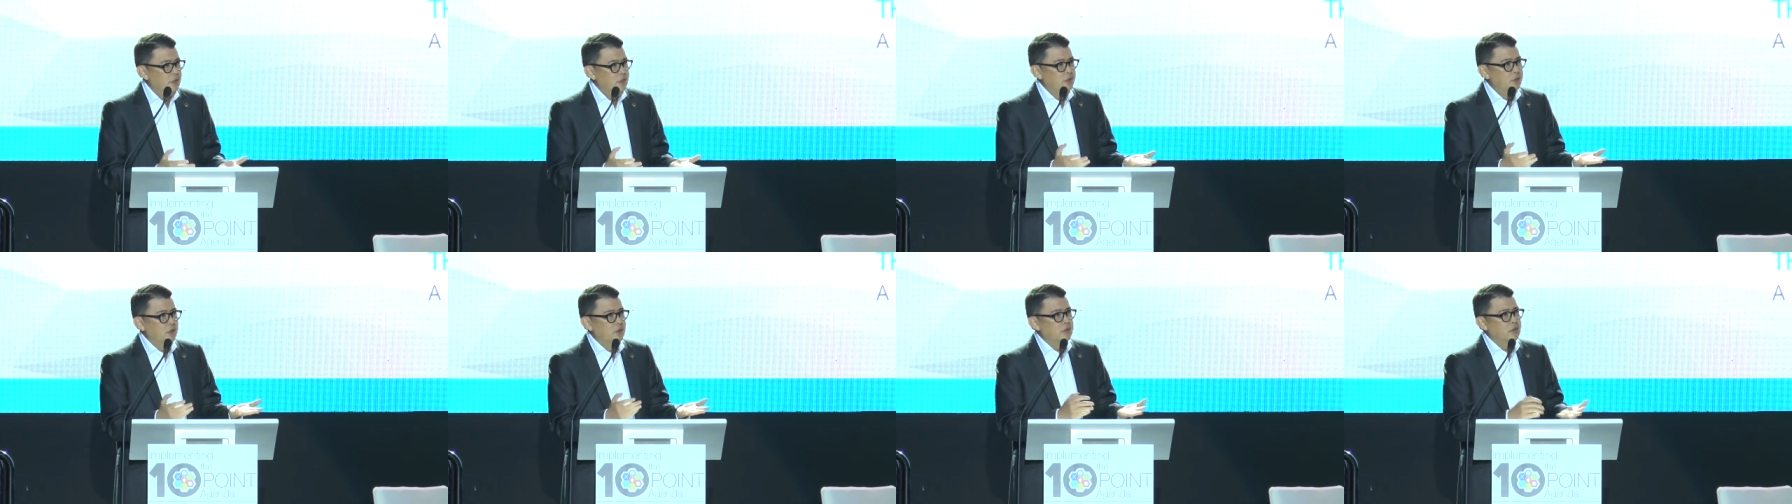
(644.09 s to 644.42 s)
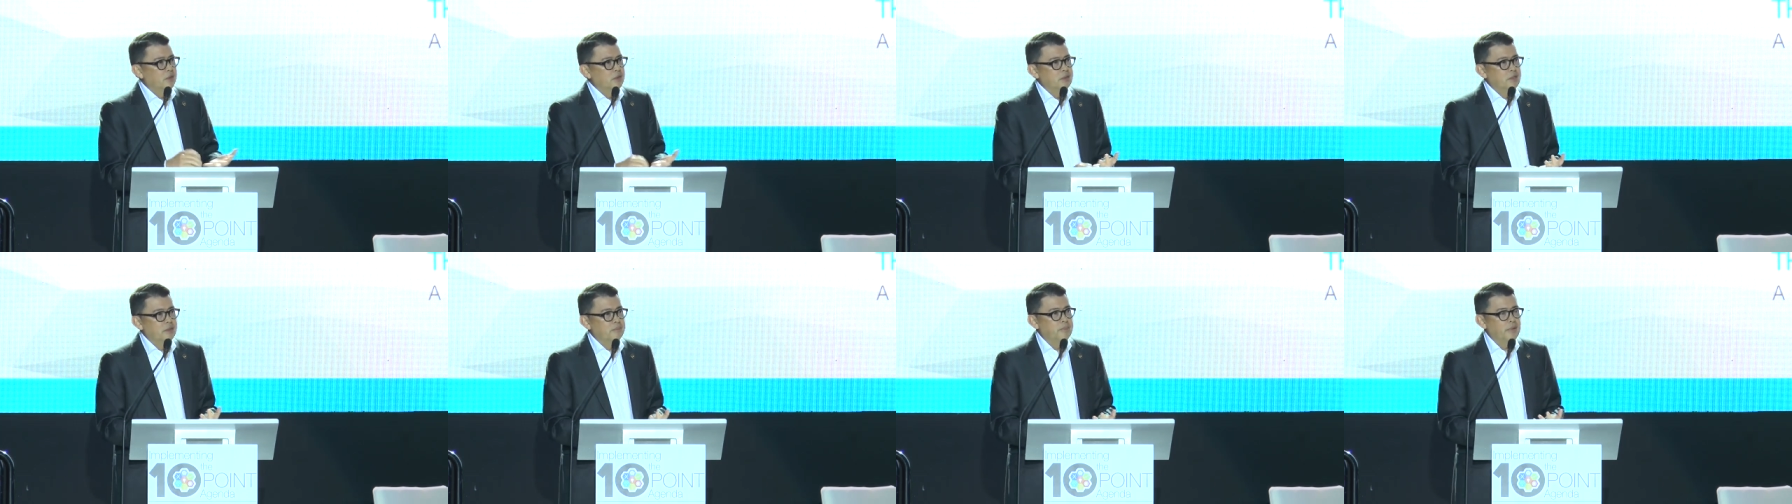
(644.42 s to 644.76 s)
you
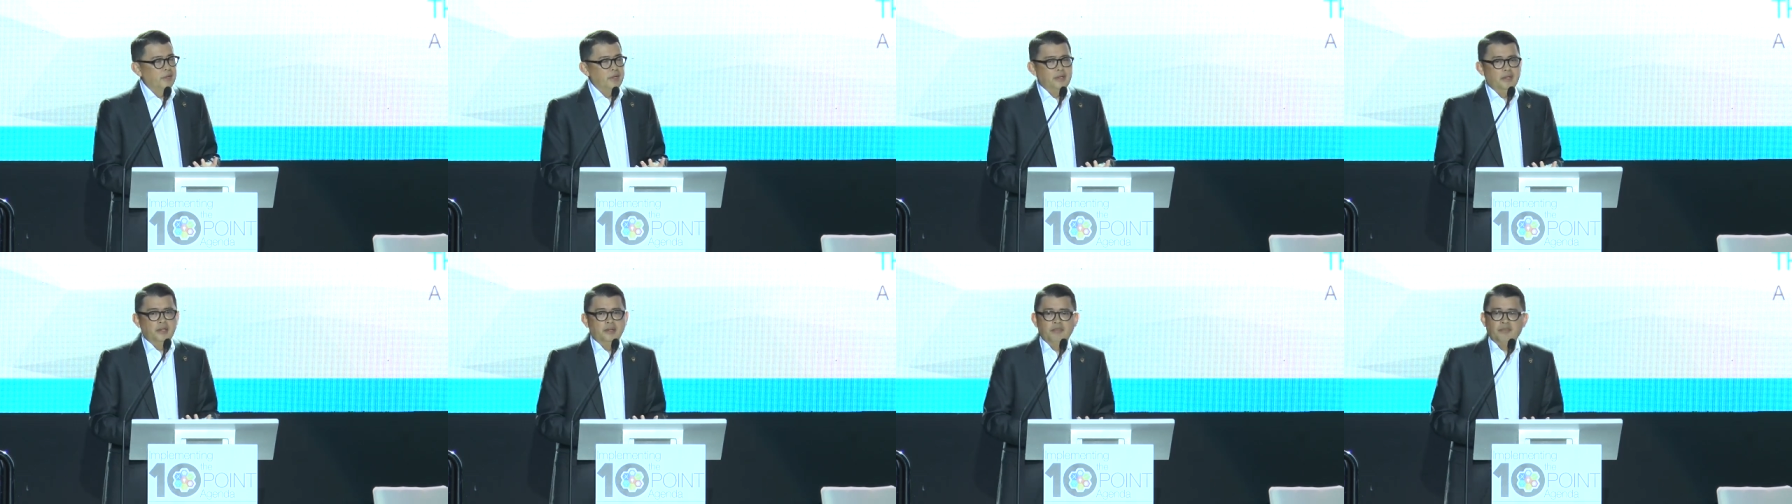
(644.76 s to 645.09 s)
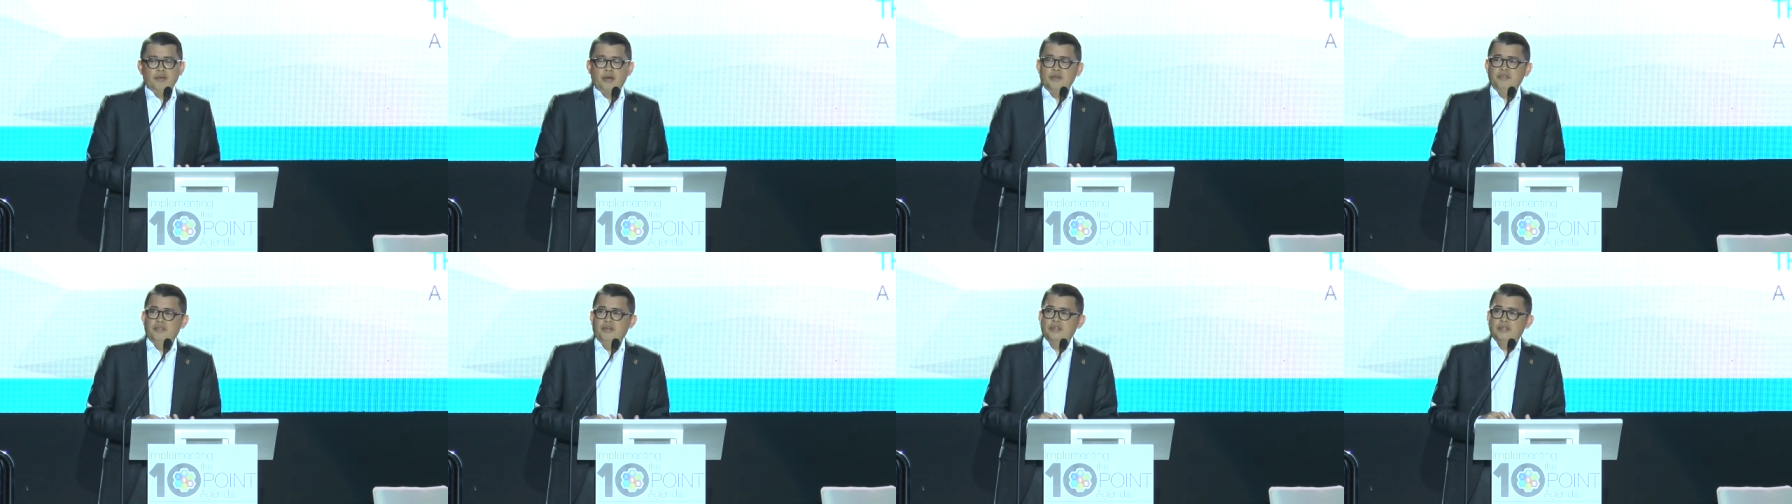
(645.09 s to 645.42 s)
know, the burden
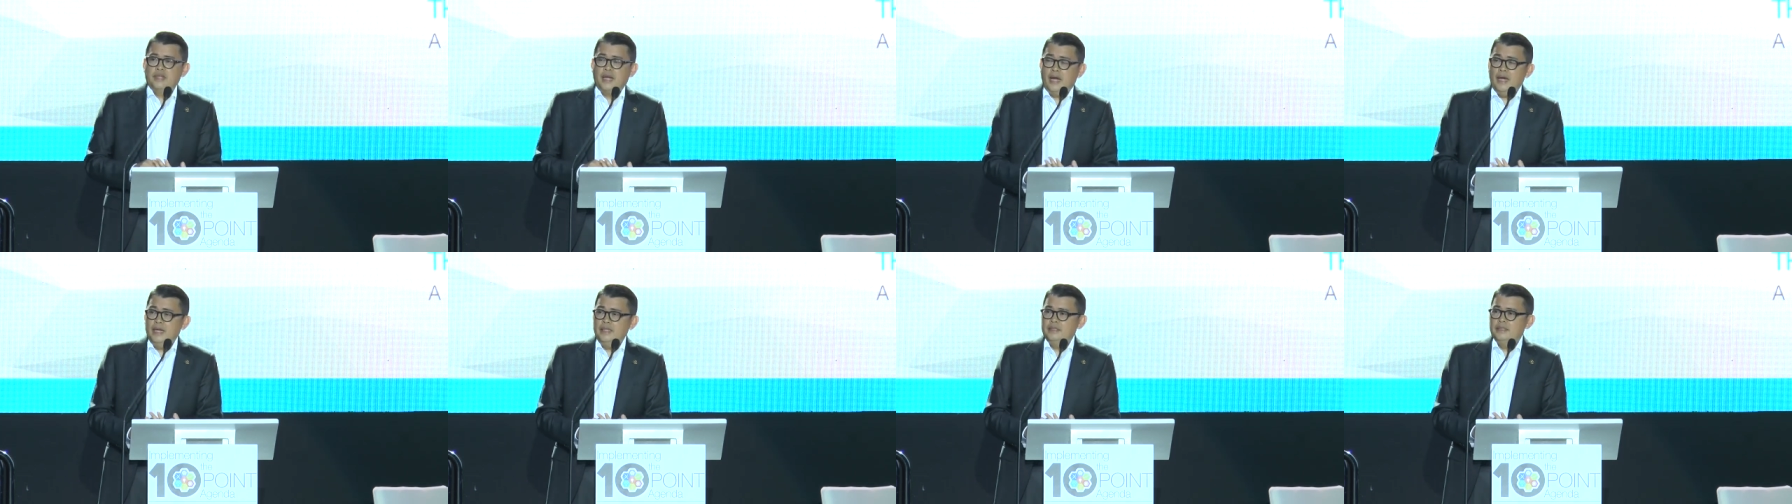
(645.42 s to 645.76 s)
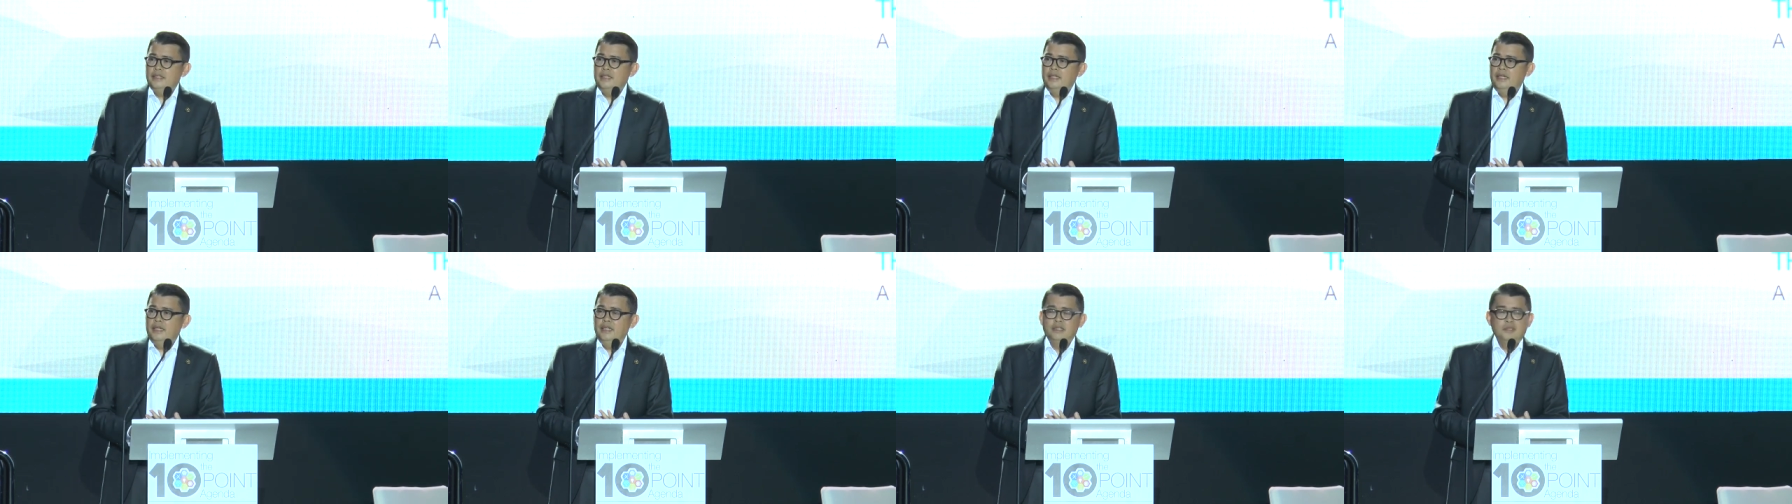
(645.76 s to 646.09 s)
of
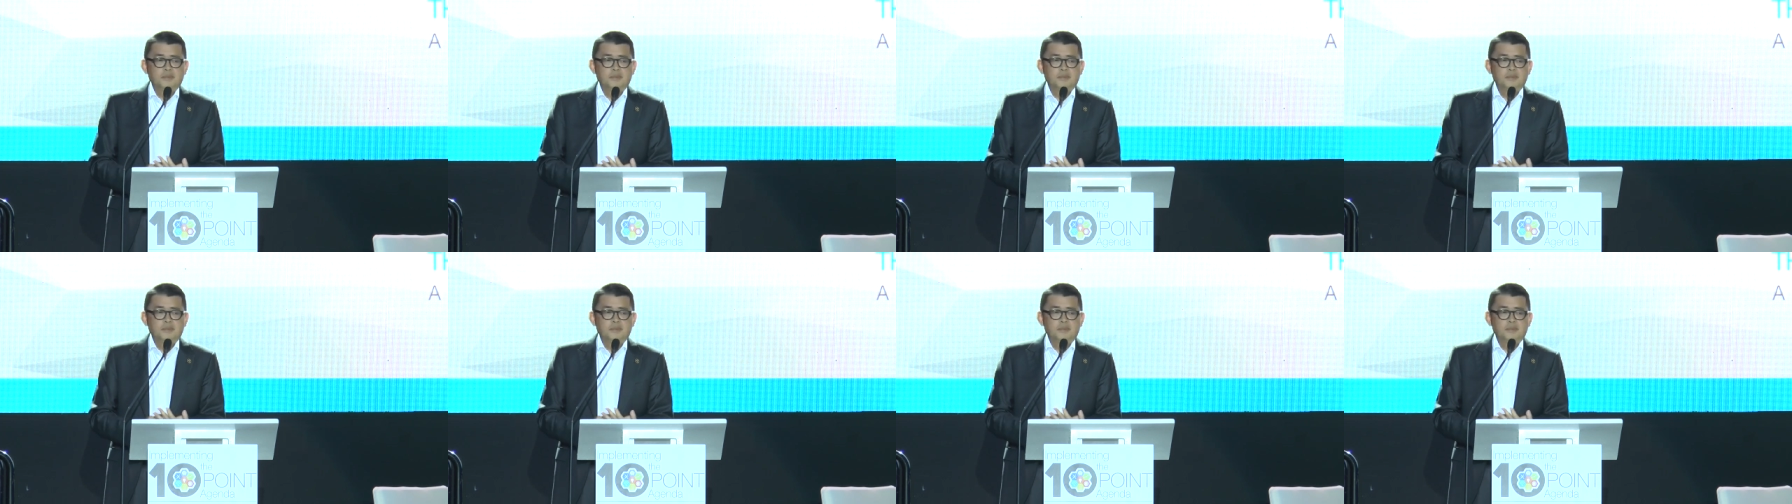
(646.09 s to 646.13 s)
advertising